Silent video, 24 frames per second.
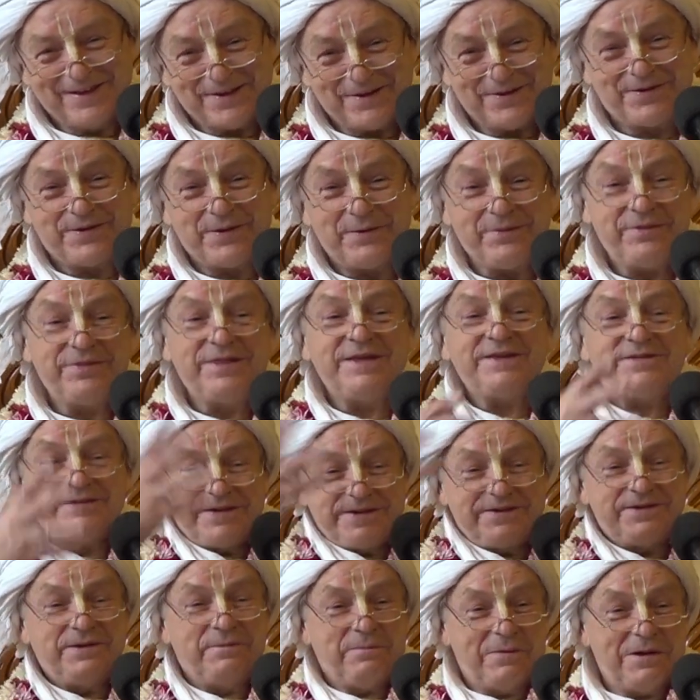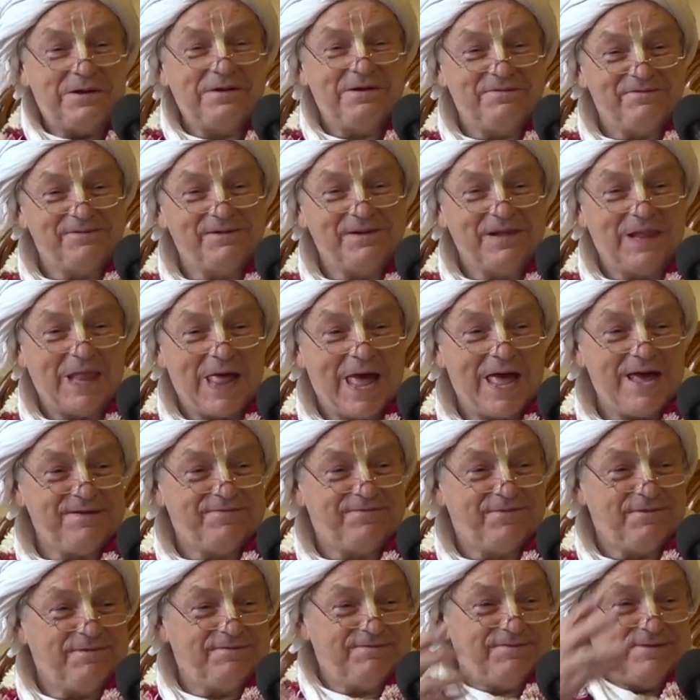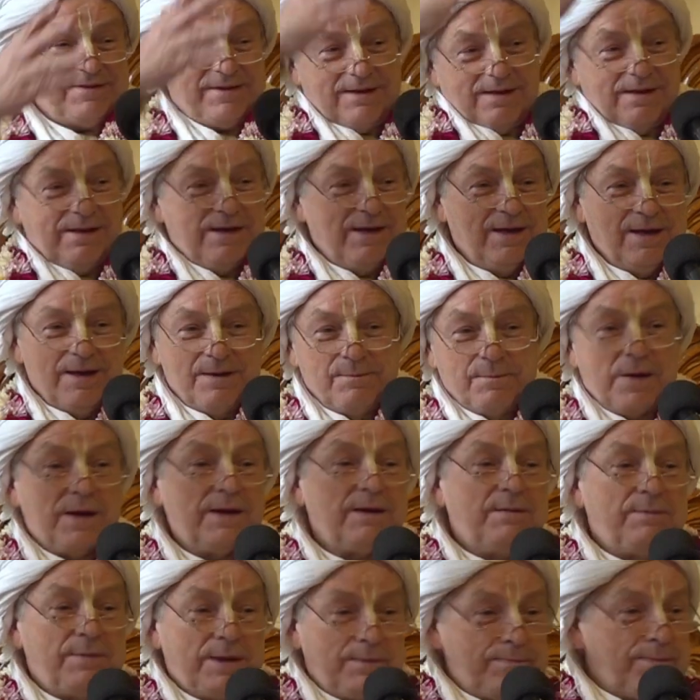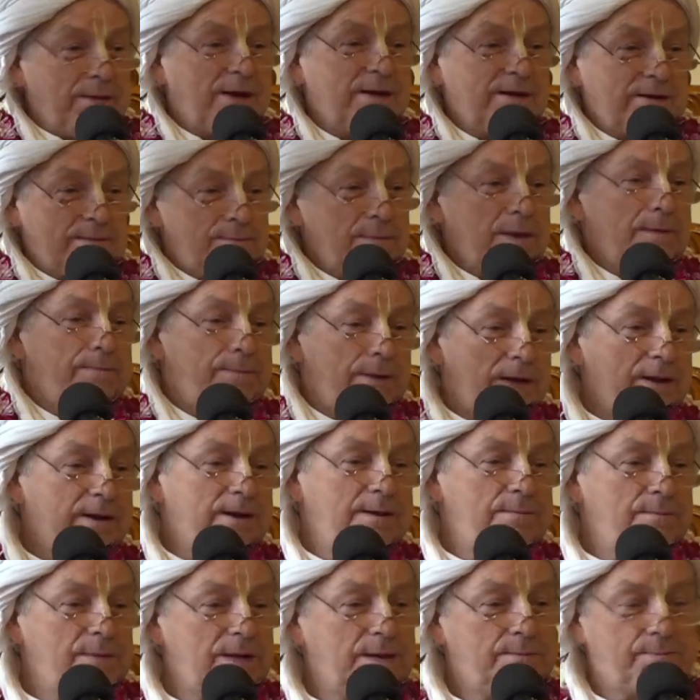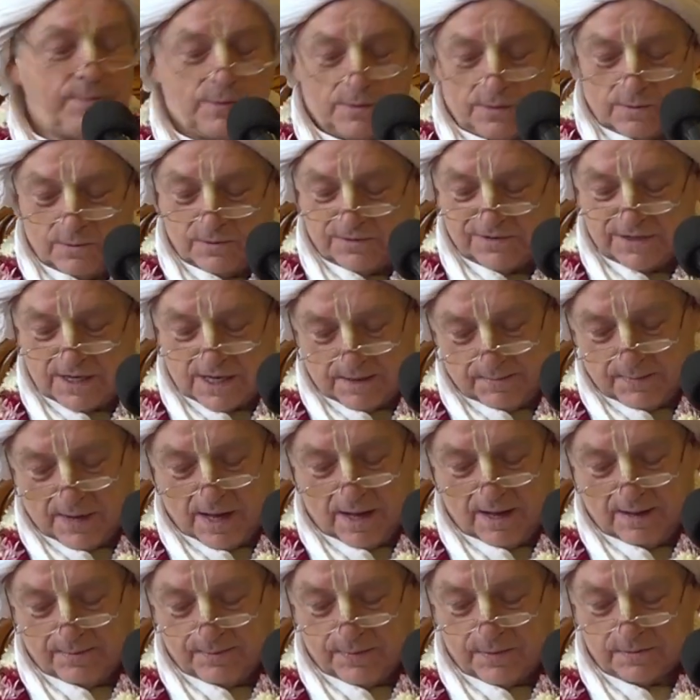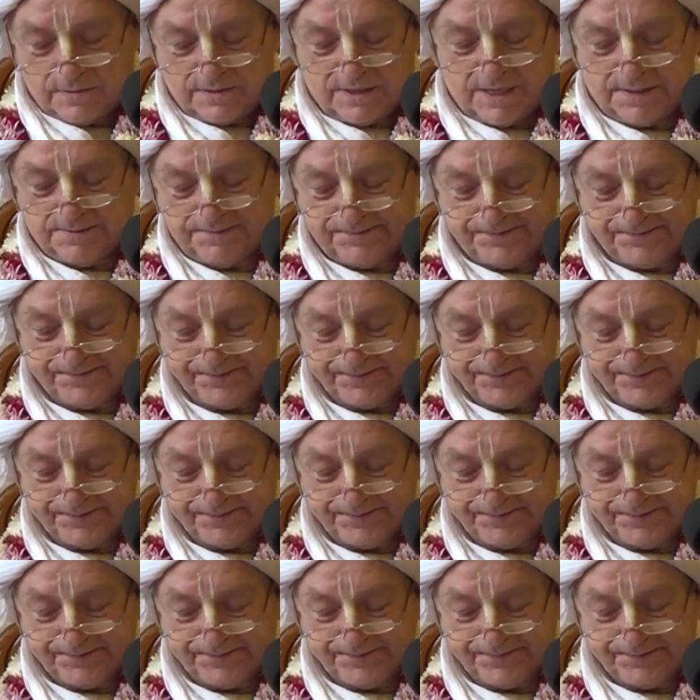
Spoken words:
So this is the wonderful life of Parama Purusha, Mahabhusha.